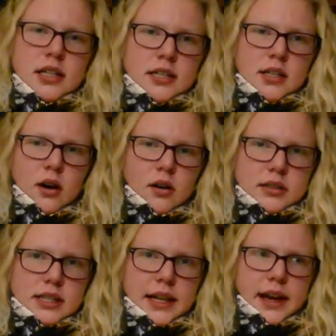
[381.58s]
So
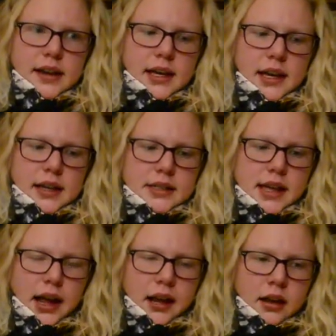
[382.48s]
today is
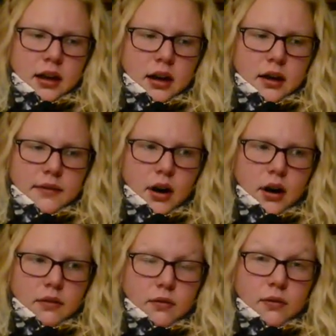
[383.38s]
the end of
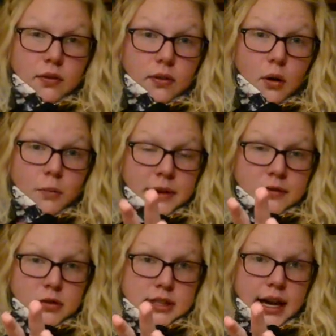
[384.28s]
our only
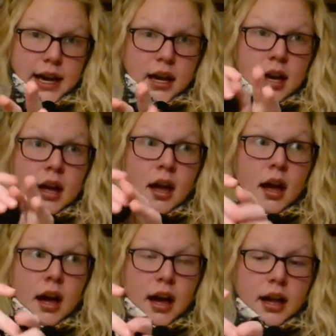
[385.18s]
full day.
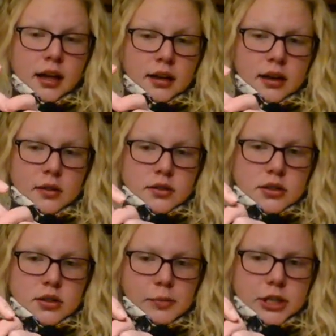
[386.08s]
And it was
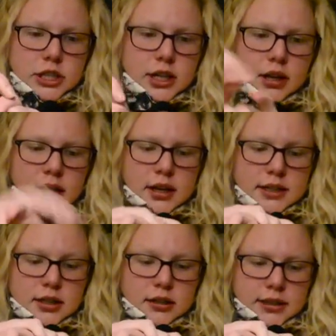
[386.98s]
super chill.
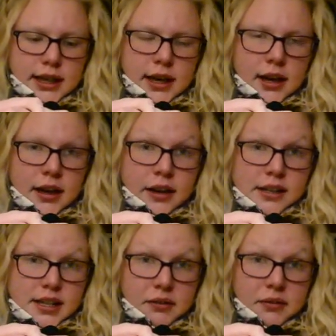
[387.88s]
It's currently
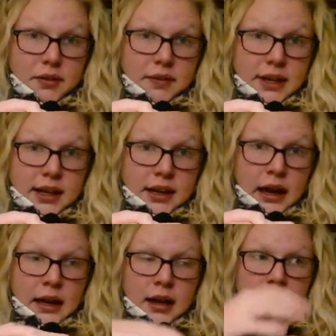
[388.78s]
7.15 at
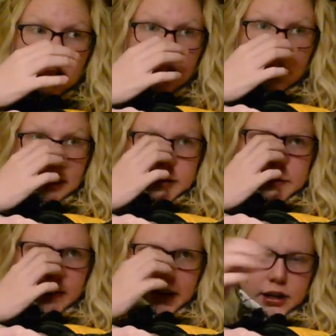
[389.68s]
night. And it's
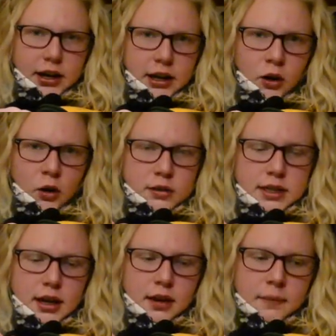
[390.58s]
very dark and cold.
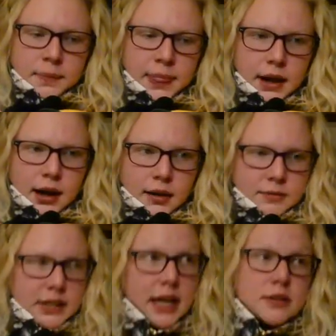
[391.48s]
Um,
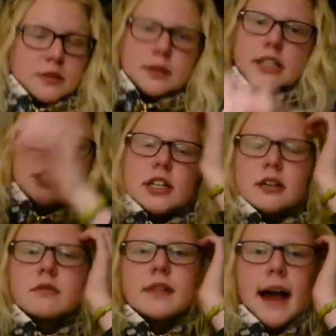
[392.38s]
today was really chill
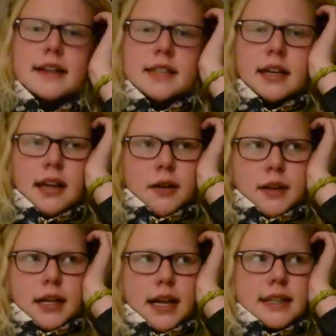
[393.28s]
and relaxing and I
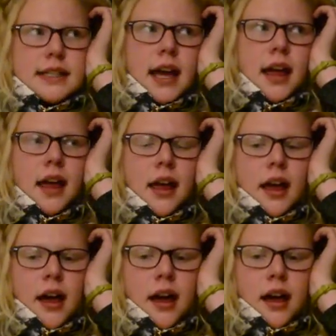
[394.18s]
really liked it.
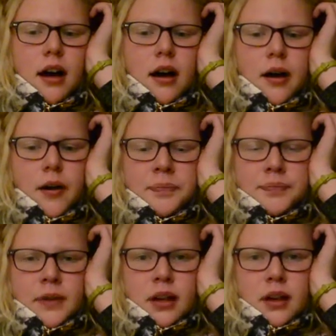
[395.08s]
Um,